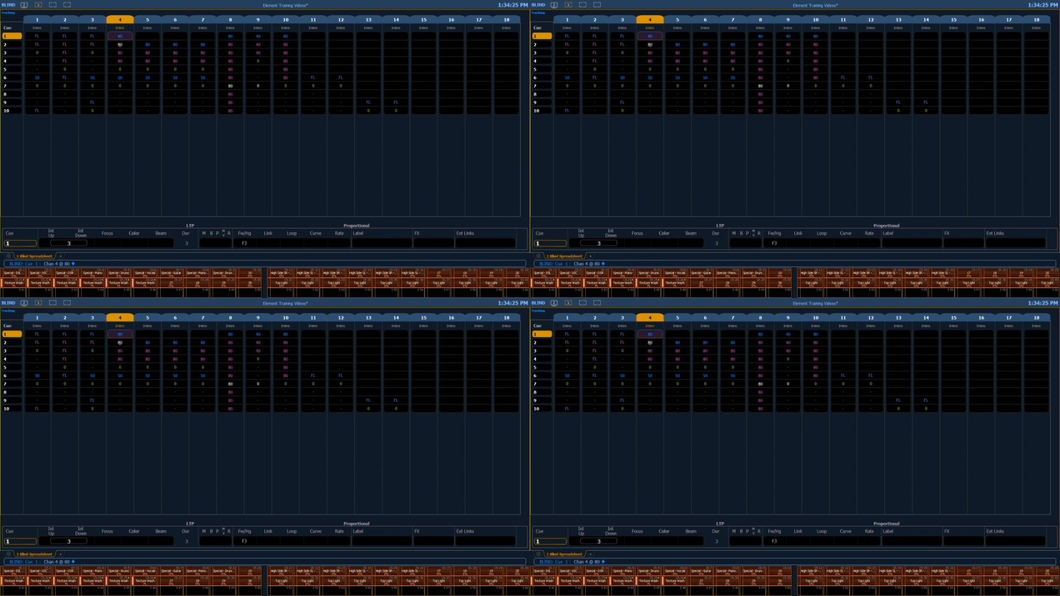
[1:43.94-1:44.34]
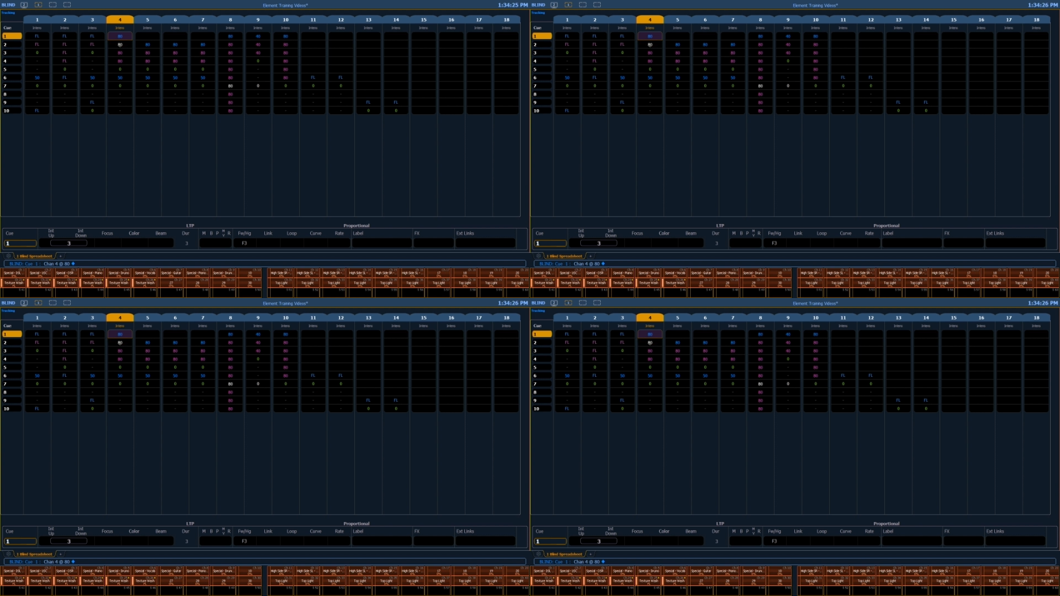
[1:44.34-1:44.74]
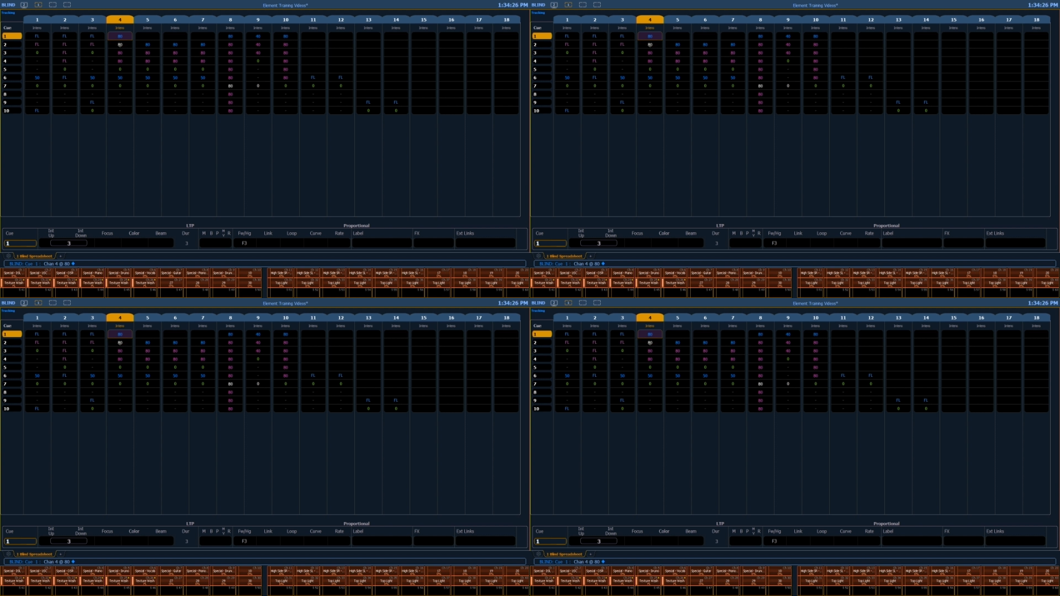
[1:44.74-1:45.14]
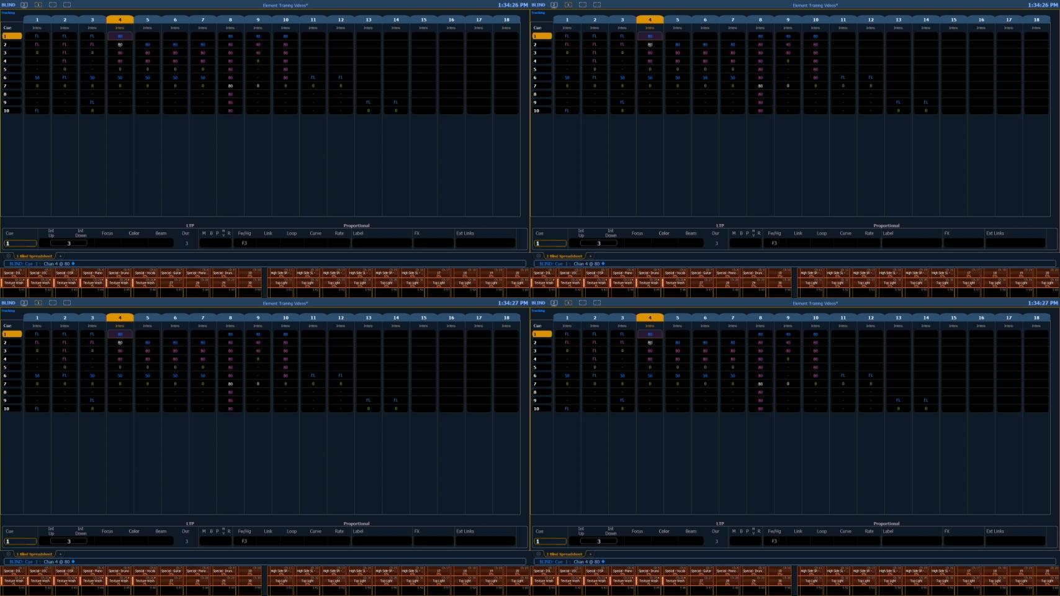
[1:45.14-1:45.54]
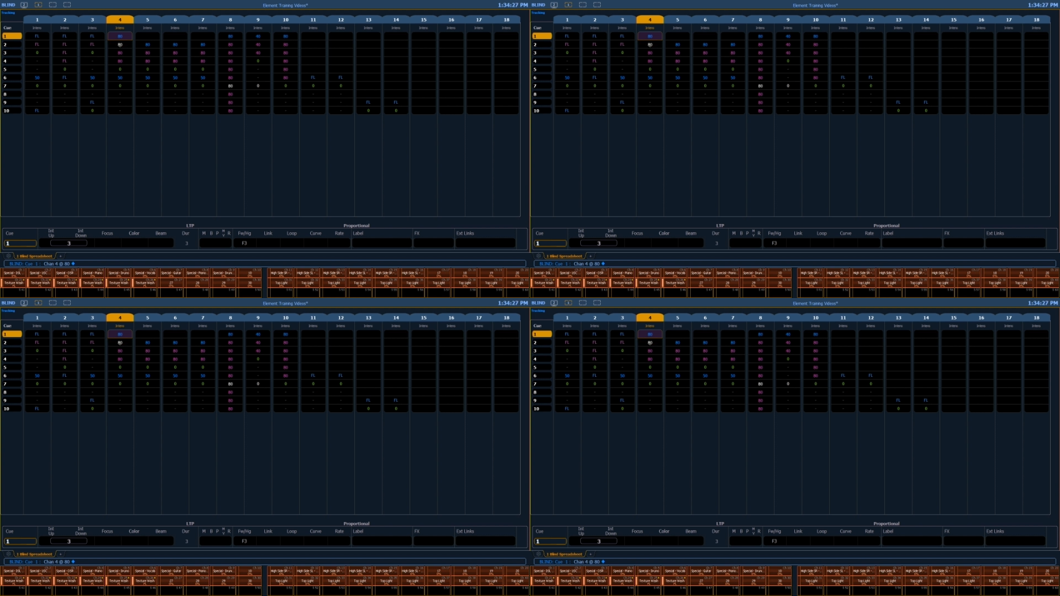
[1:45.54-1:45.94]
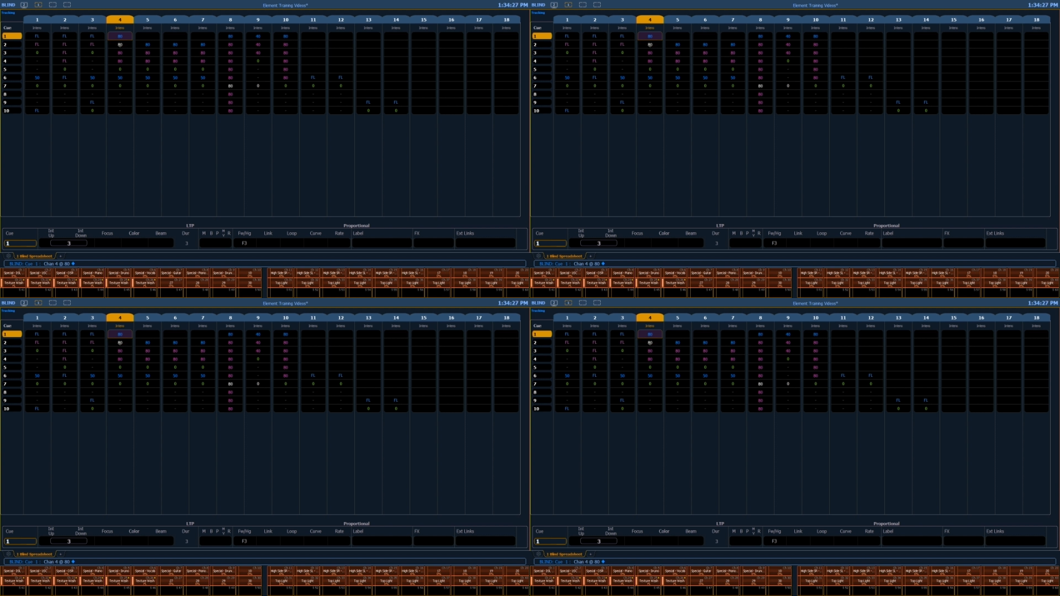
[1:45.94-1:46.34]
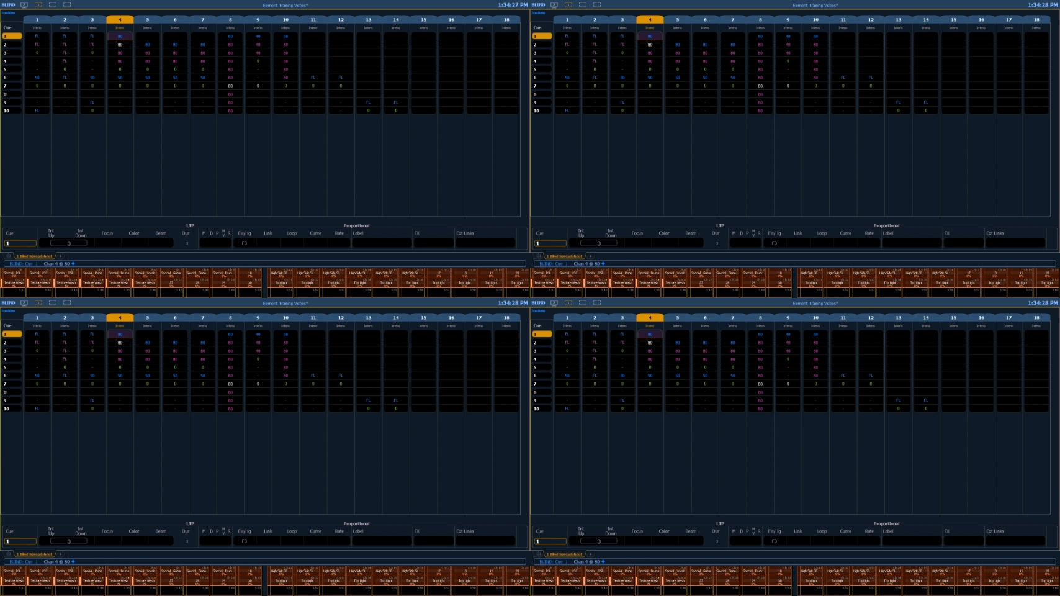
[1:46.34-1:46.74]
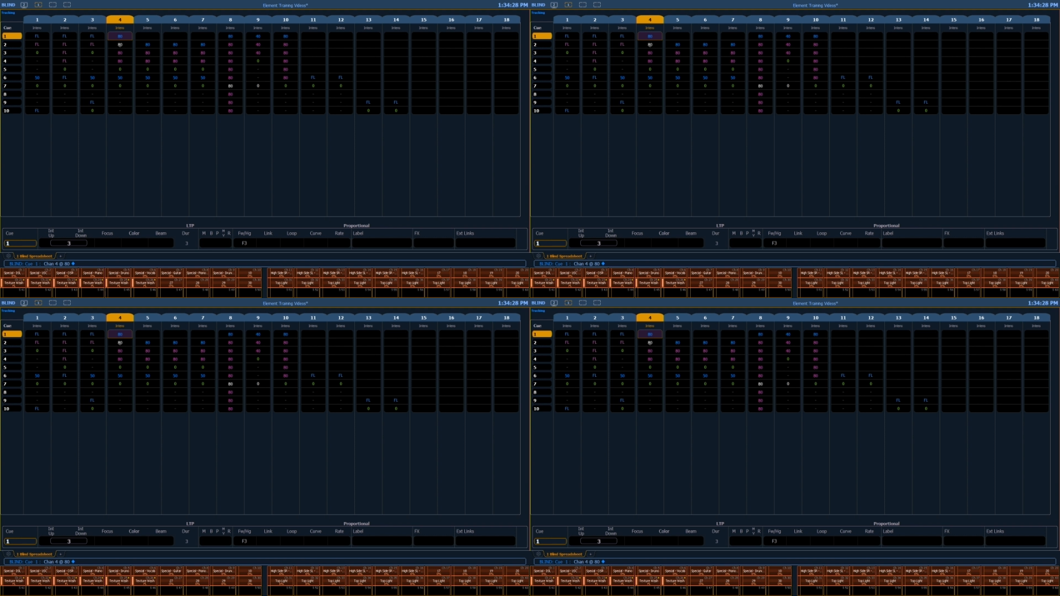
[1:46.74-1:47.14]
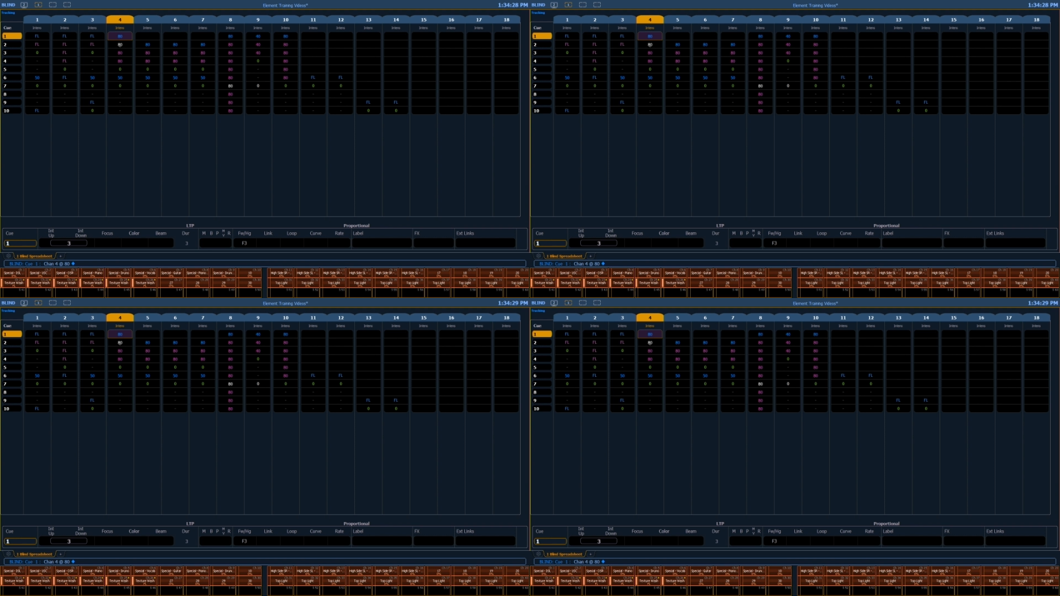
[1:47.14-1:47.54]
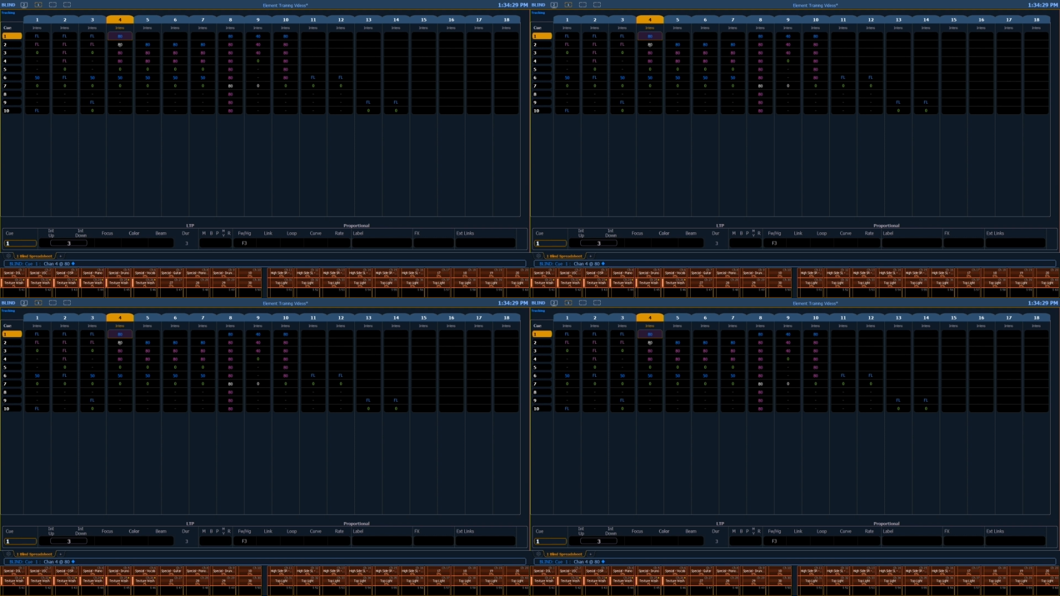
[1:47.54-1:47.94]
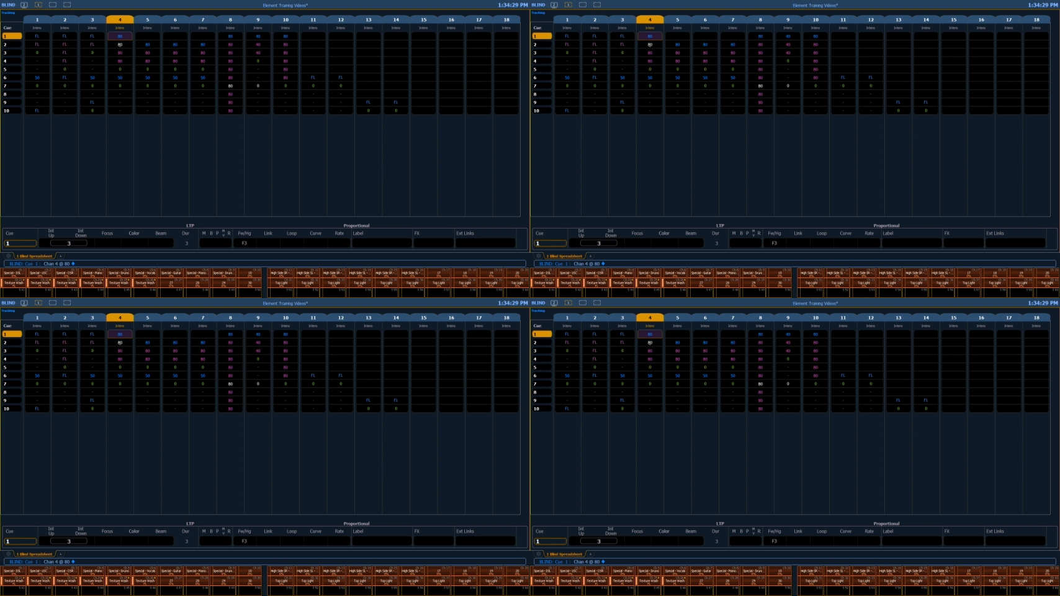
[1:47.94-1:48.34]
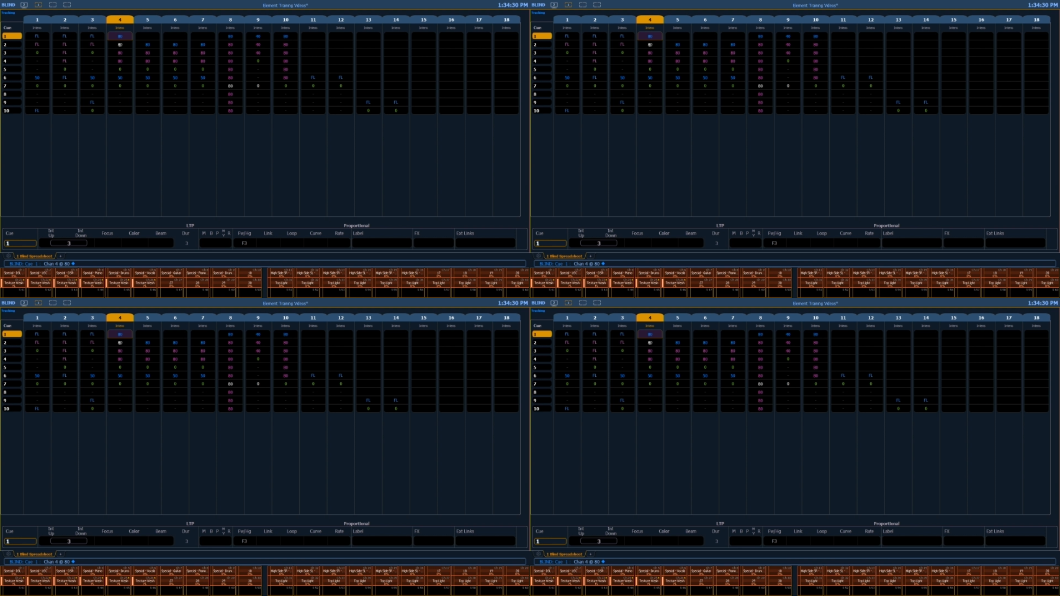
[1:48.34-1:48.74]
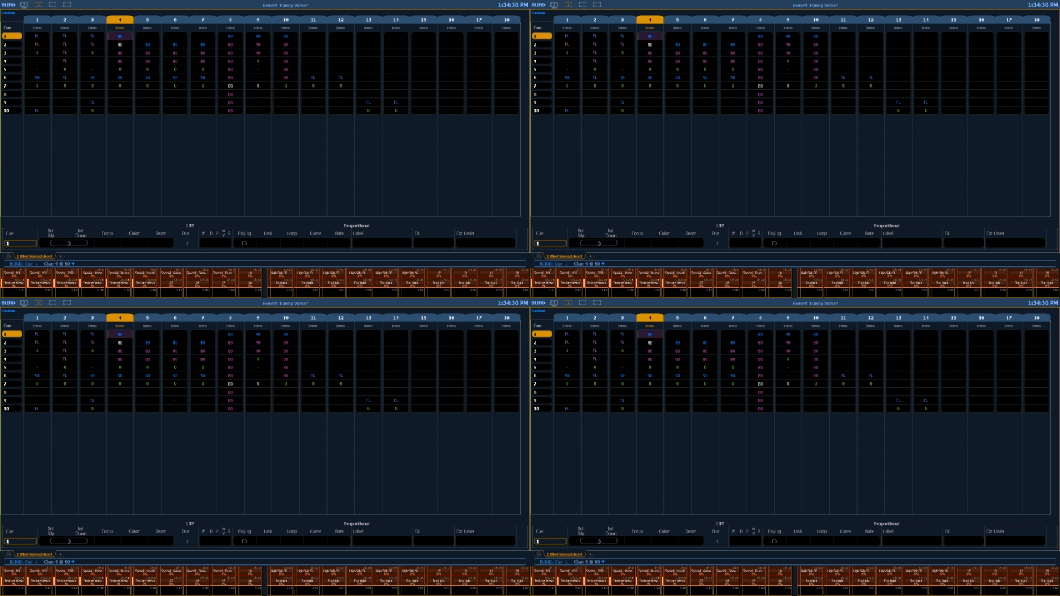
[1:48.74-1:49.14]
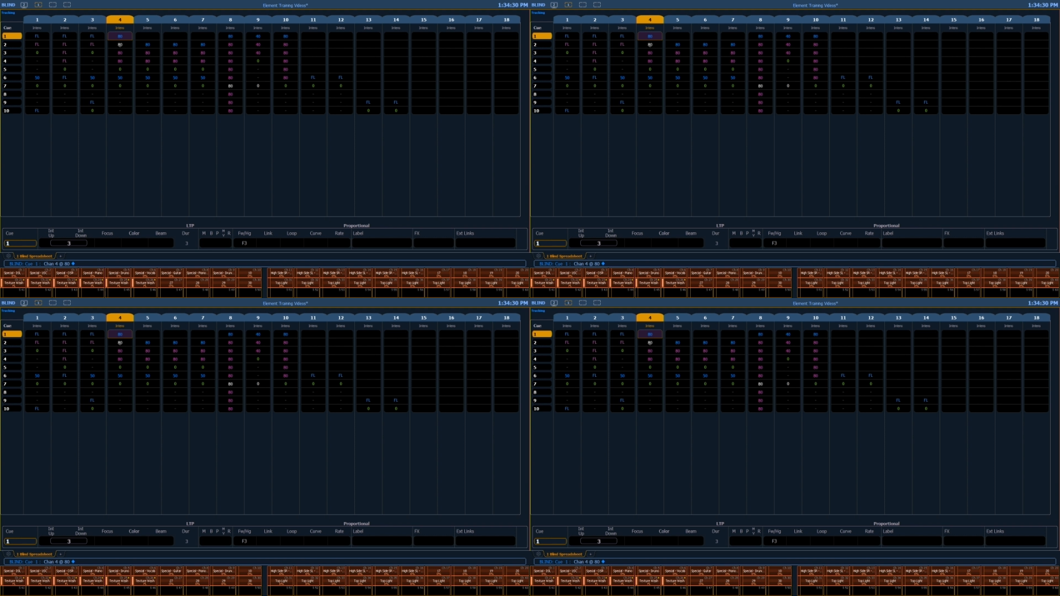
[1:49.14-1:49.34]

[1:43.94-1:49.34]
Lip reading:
[unreadable: no face in view]